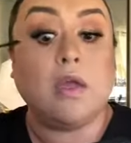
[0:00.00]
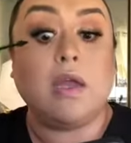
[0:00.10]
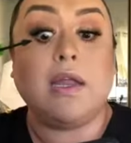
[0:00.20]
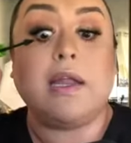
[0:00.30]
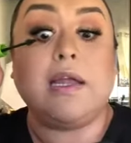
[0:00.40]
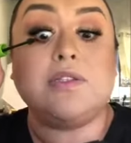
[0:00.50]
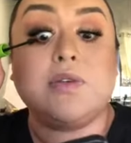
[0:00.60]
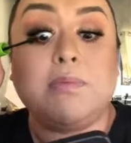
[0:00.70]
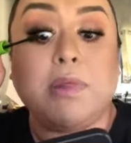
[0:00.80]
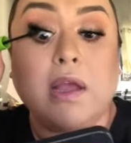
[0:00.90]
And I like to
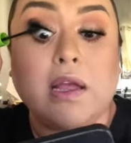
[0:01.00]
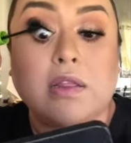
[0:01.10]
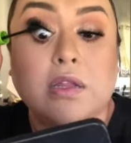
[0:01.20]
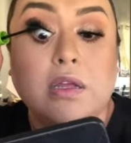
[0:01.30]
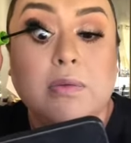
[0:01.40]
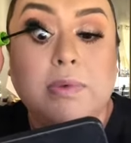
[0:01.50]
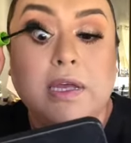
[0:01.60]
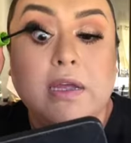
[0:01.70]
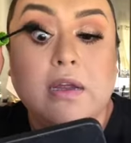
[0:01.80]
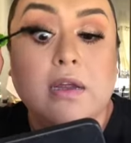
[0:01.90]
apply a little
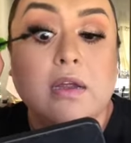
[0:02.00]
bit